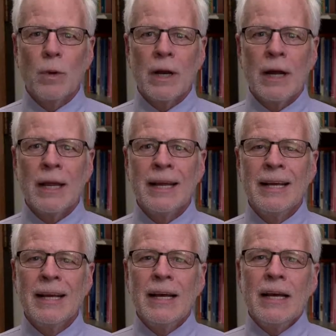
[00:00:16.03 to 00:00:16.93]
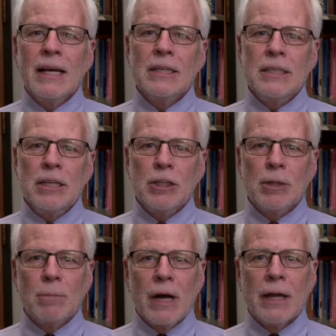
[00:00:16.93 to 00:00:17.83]
When I
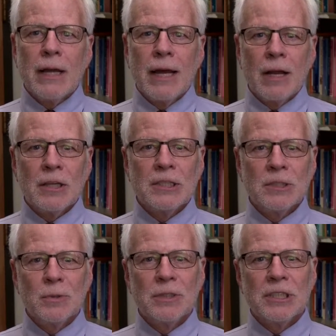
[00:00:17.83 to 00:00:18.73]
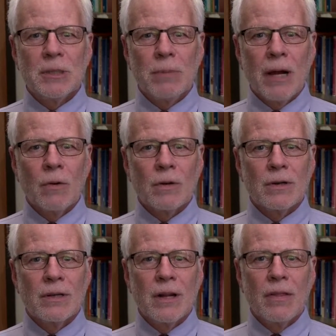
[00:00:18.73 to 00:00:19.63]
teach my Cal students about
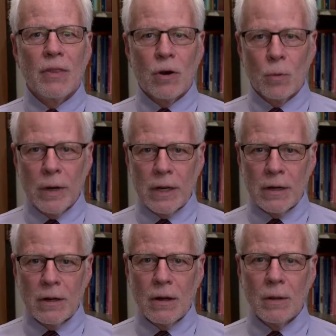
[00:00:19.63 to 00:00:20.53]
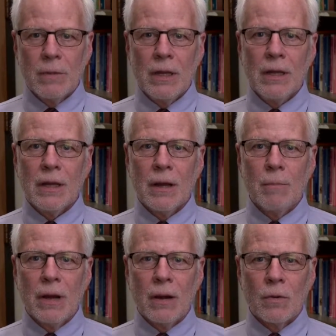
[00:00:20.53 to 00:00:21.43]
the Korean economy,
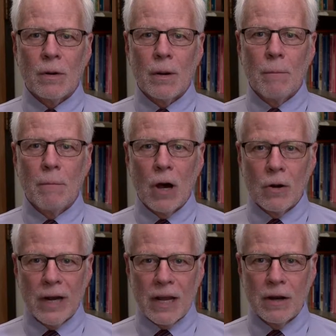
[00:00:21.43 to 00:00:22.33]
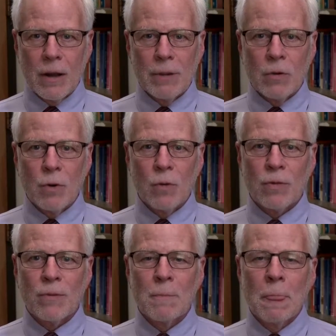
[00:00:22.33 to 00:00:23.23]
about modern economic
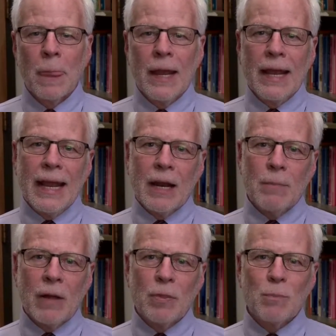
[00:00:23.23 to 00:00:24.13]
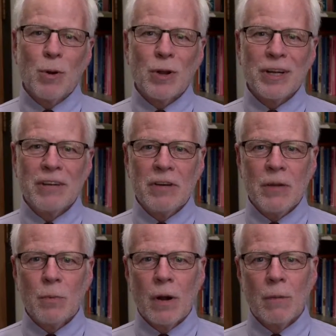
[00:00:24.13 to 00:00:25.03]
growth, and about the
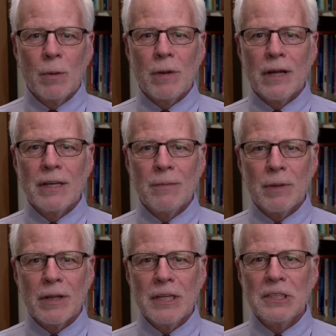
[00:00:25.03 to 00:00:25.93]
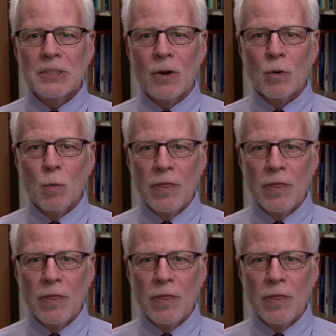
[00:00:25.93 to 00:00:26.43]
productivity problem, I typically start